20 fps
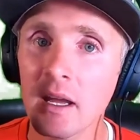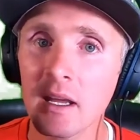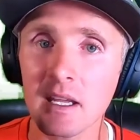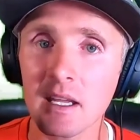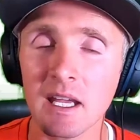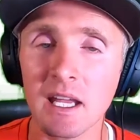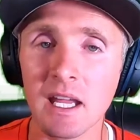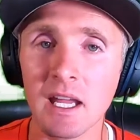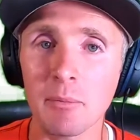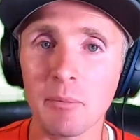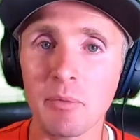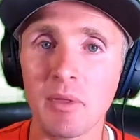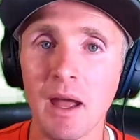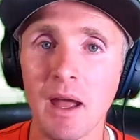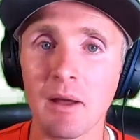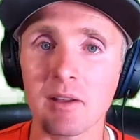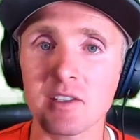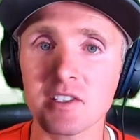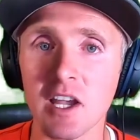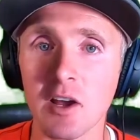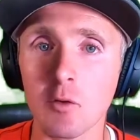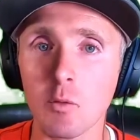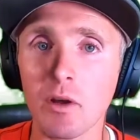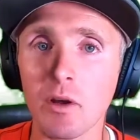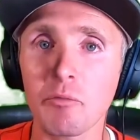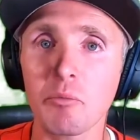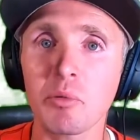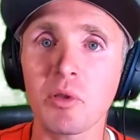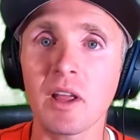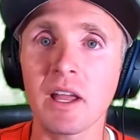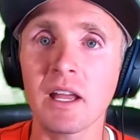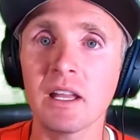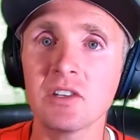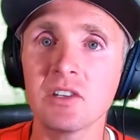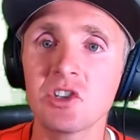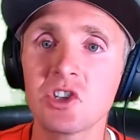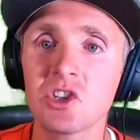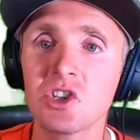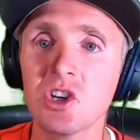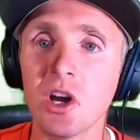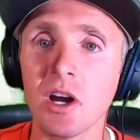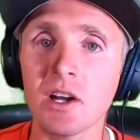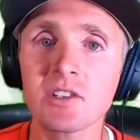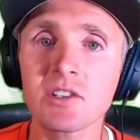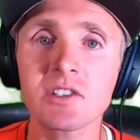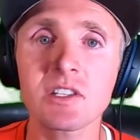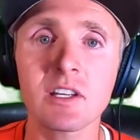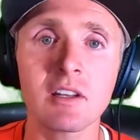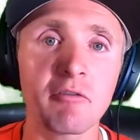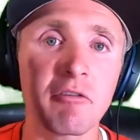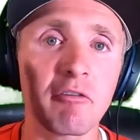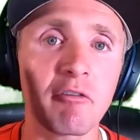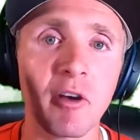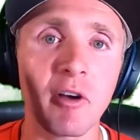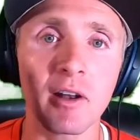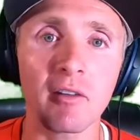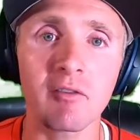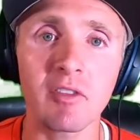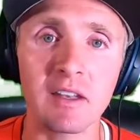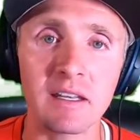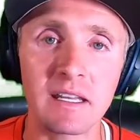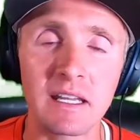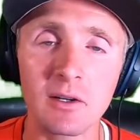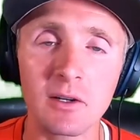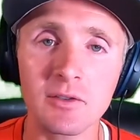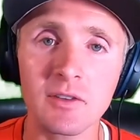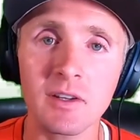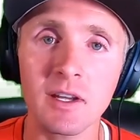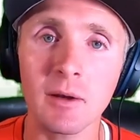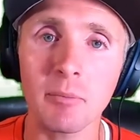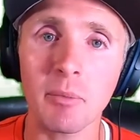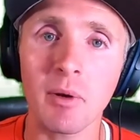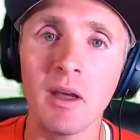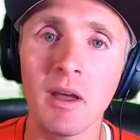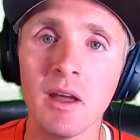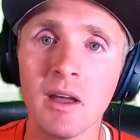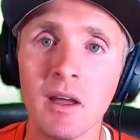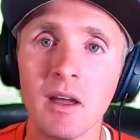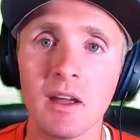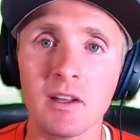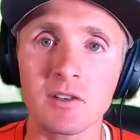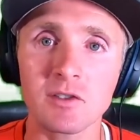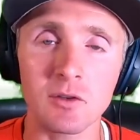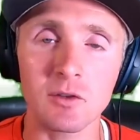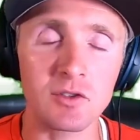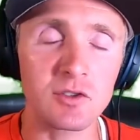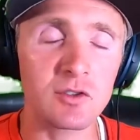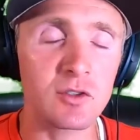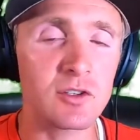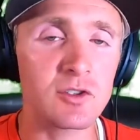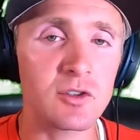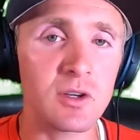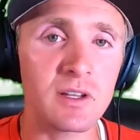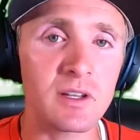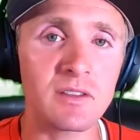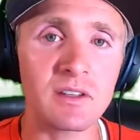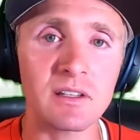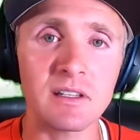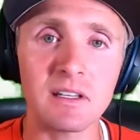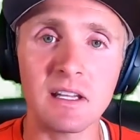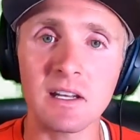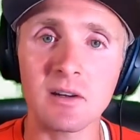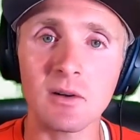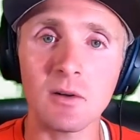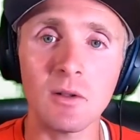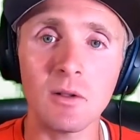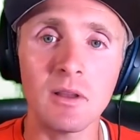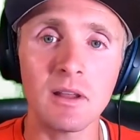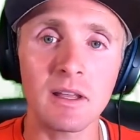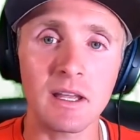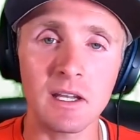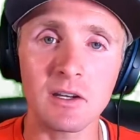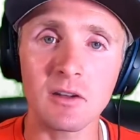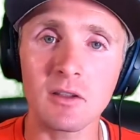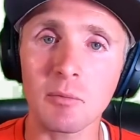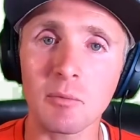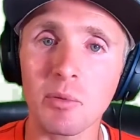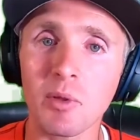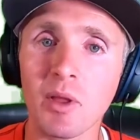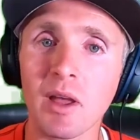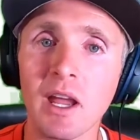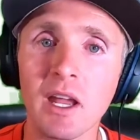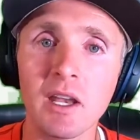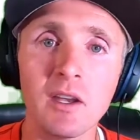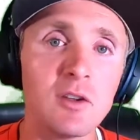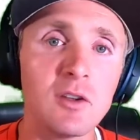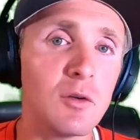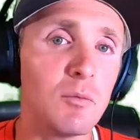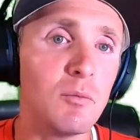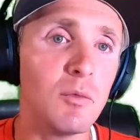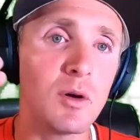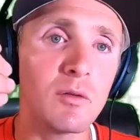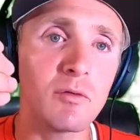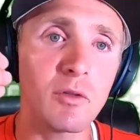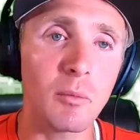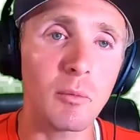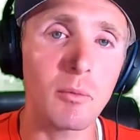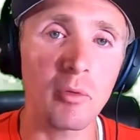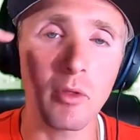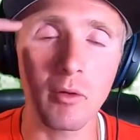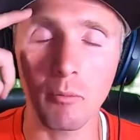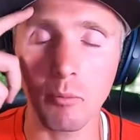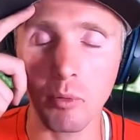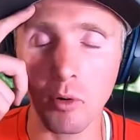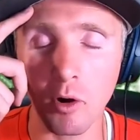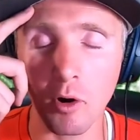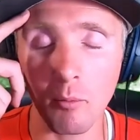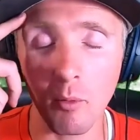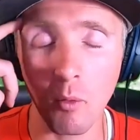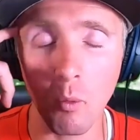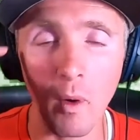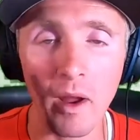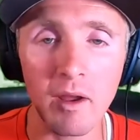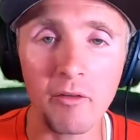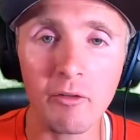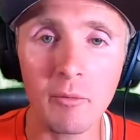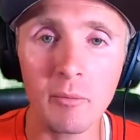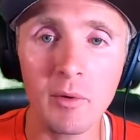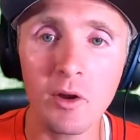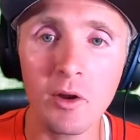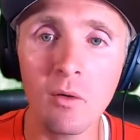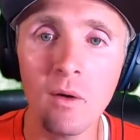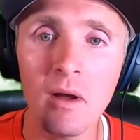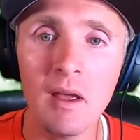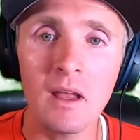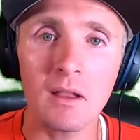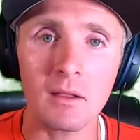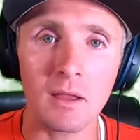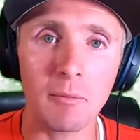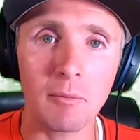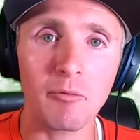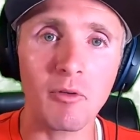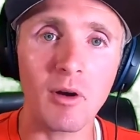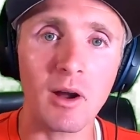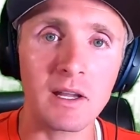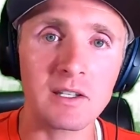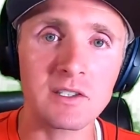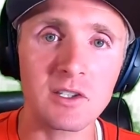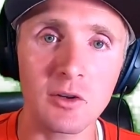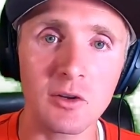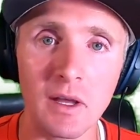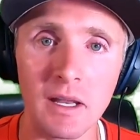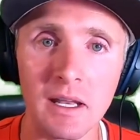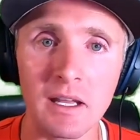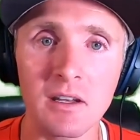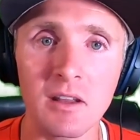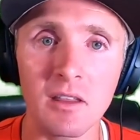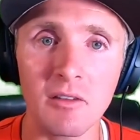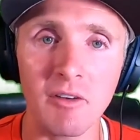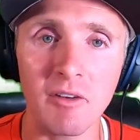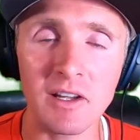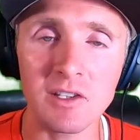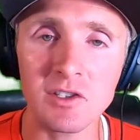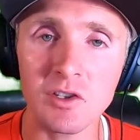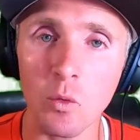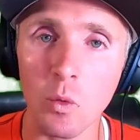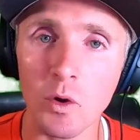Keep that sound wave plane just in front of the needle tip. So as soon as you hit the needle into the plane, you move the probe away from you, leapfrog until you get into the vessel.